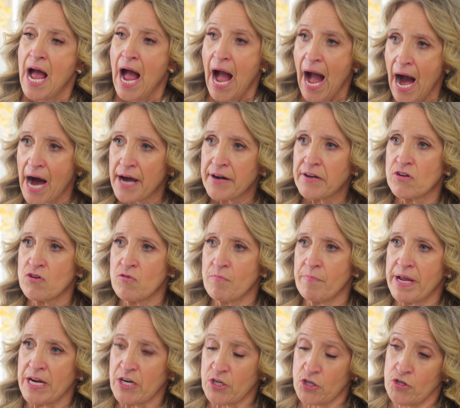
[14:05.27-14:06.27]
how do you
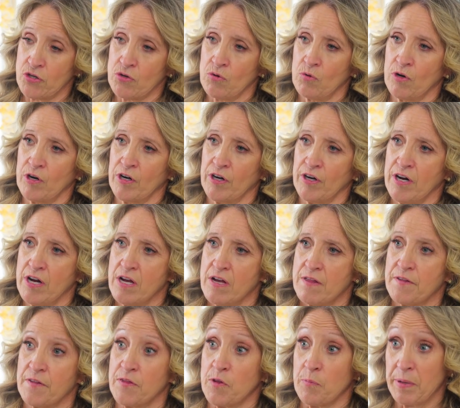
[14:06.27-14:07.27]
make sure
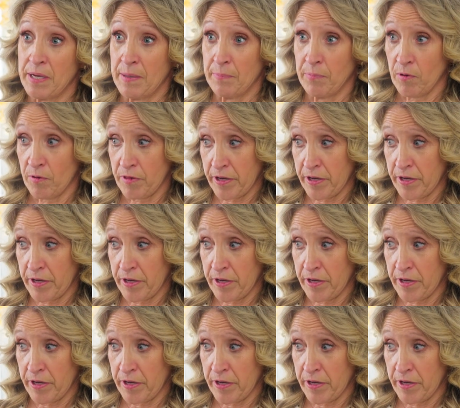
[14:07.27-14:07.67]
that the people